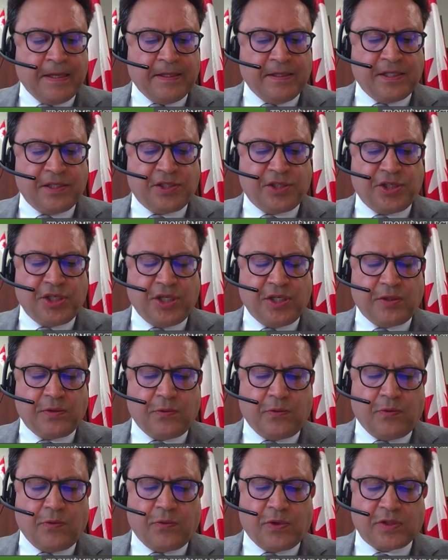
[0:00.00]
This sheet
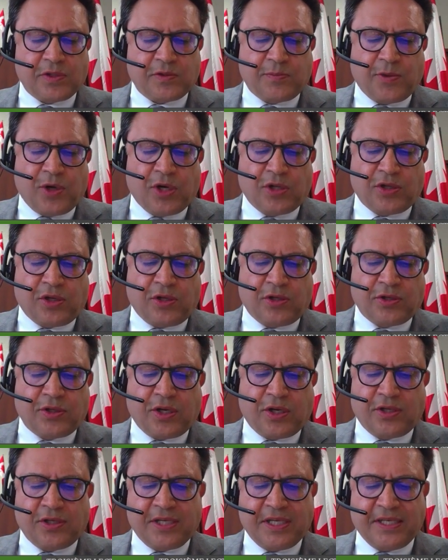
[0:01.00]
was modeled
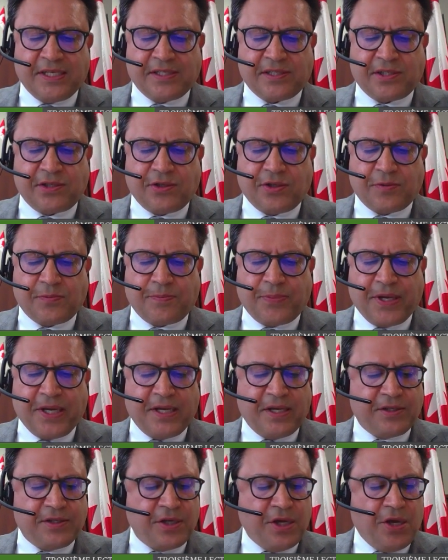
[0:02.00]
on the insert
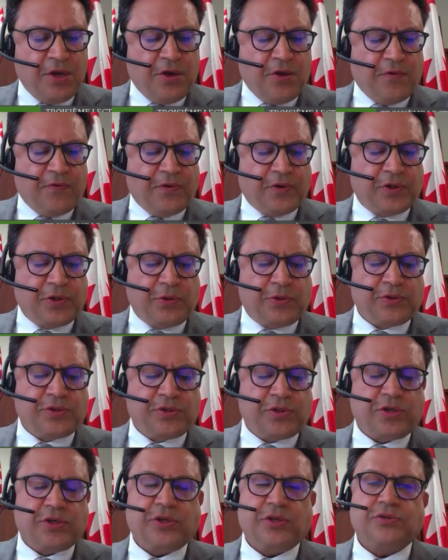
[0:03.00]
page for the
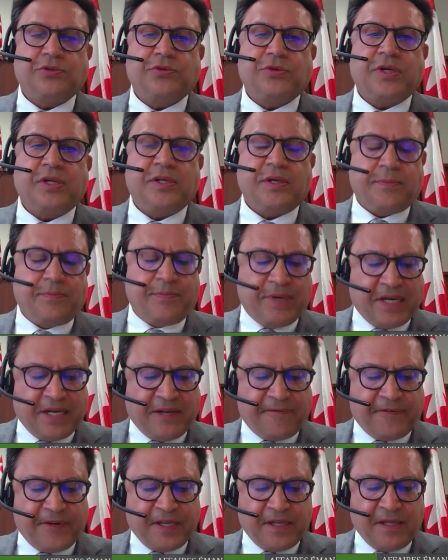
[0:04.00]
Ontario Trillium
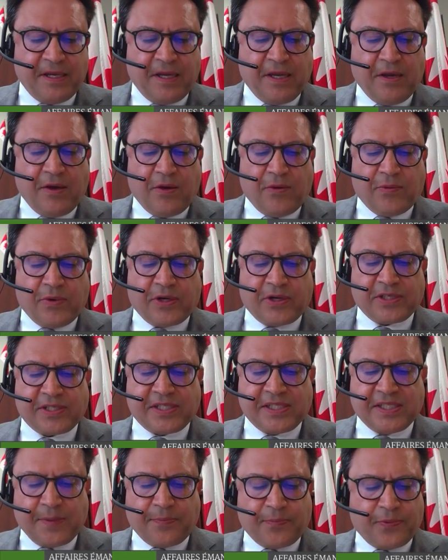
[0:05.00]
benefit, where a
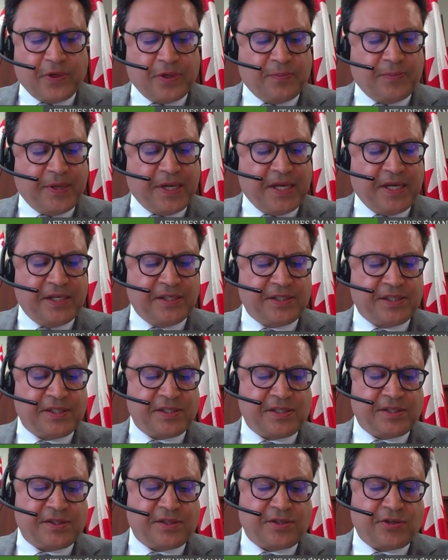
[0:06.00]
separate page
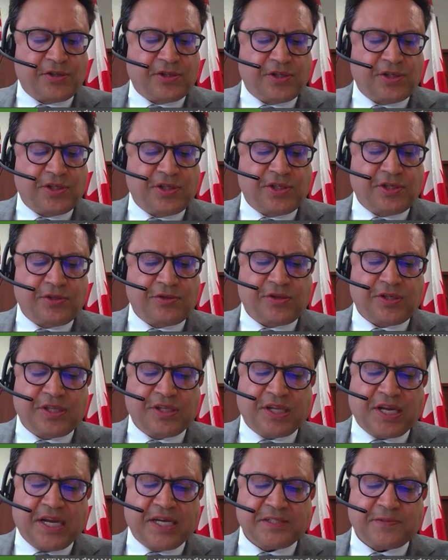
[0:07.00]
is inserted into the
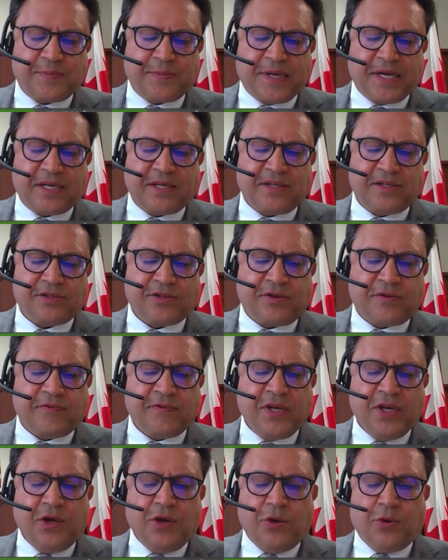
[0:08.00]
tax package of
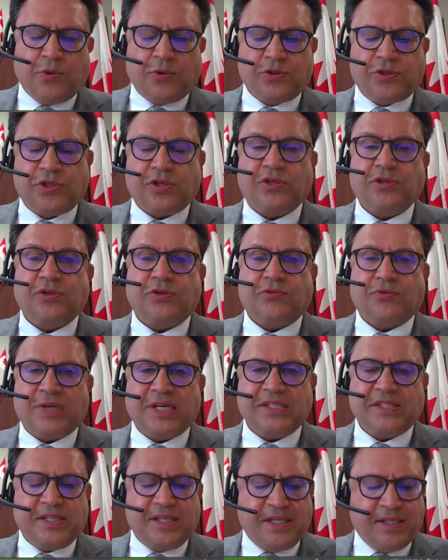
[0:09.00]
Ontario
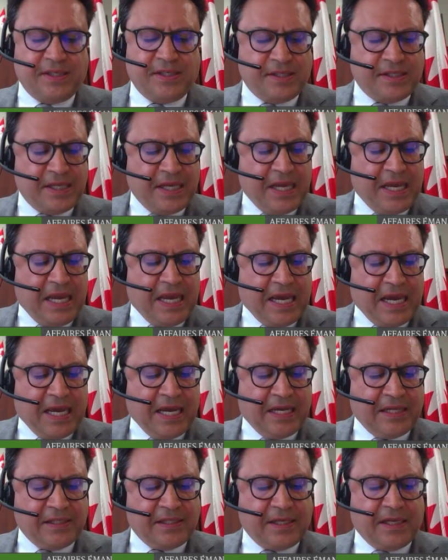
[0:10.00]
residents
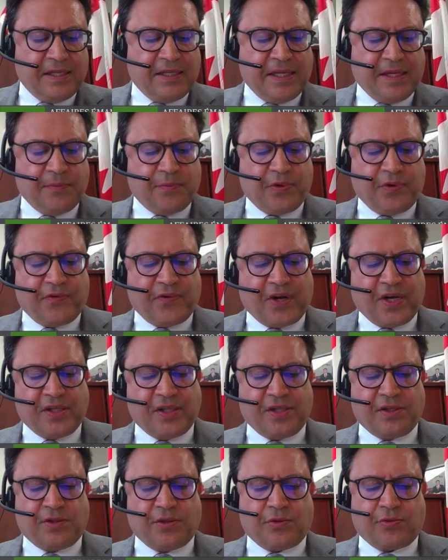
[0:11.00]
and then
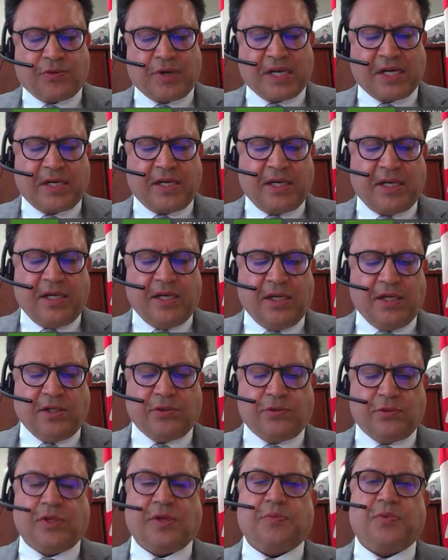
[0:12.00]
provided directly
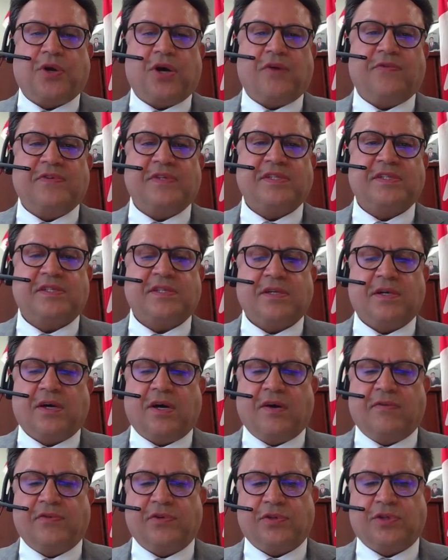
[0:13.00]
to the province
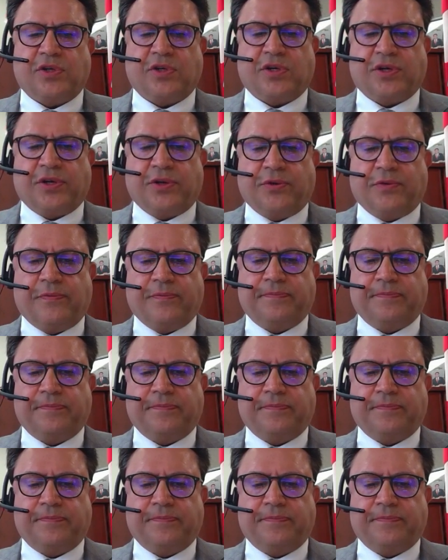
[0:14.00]
of Ontario.